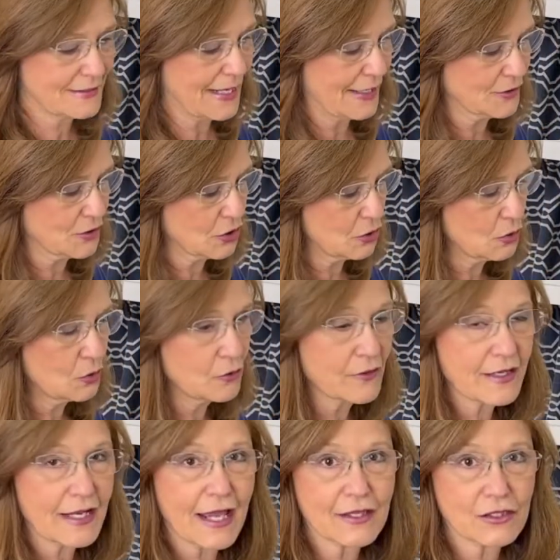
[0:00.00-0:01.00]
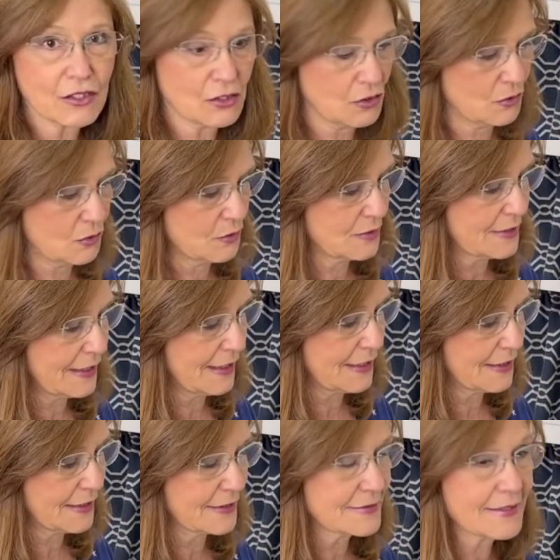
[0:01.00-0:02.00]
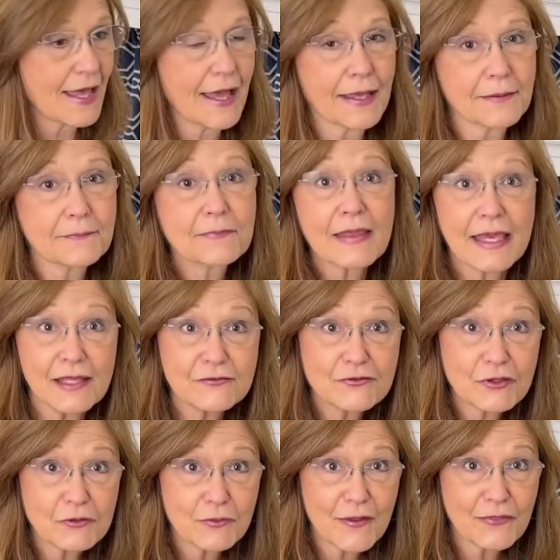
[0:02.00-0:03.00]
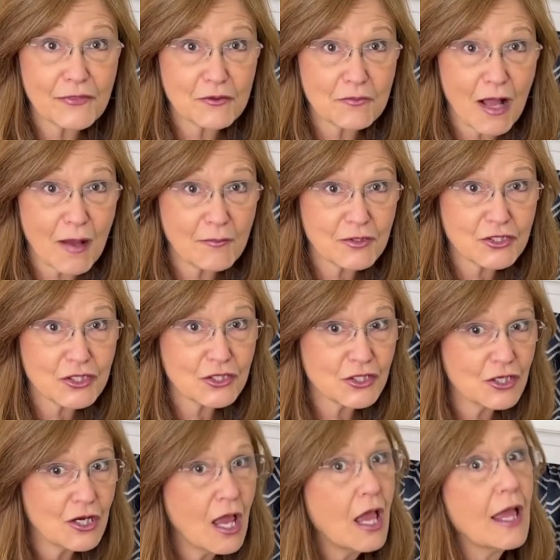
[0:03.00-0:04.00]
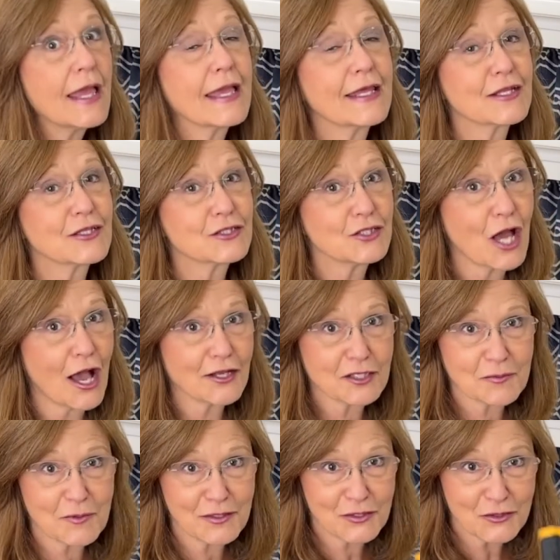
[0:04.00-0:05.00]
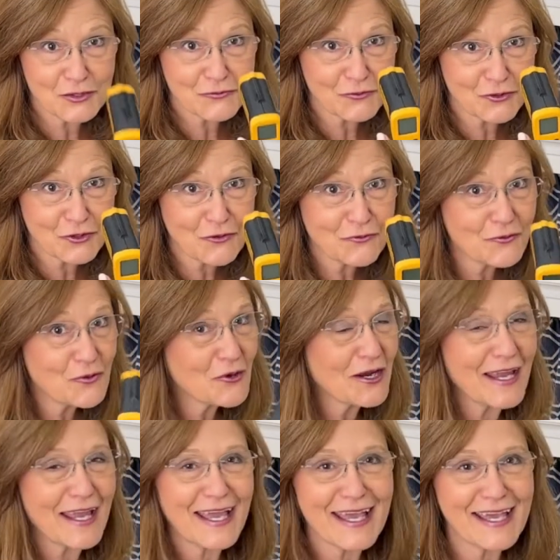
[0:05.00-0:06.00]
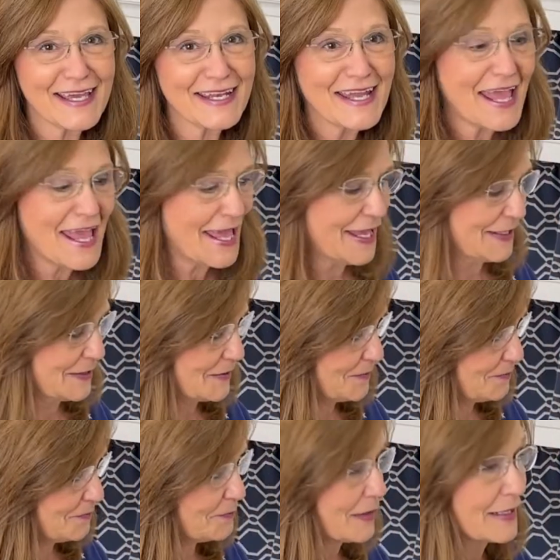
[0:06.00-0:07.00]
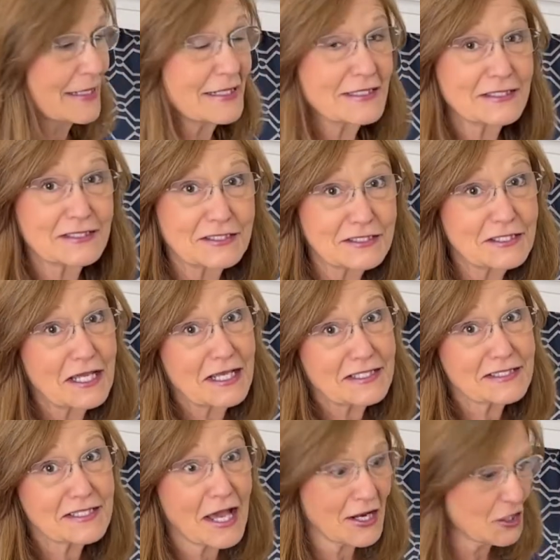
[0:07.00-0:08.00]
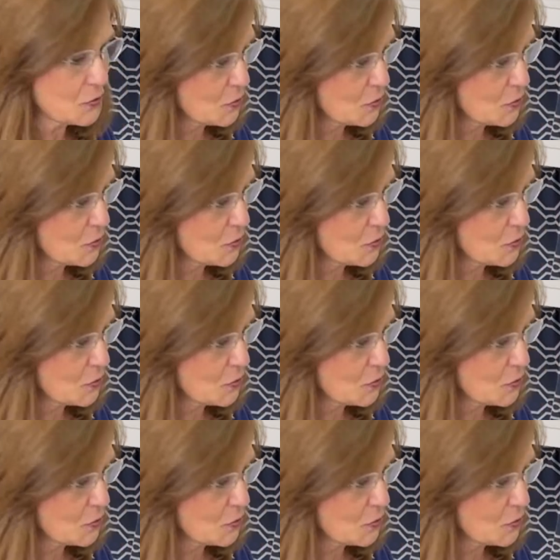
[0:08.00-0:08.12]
a tool that I use. It is a infrared thermometer. It is not to be used for your forehead, but it does kind of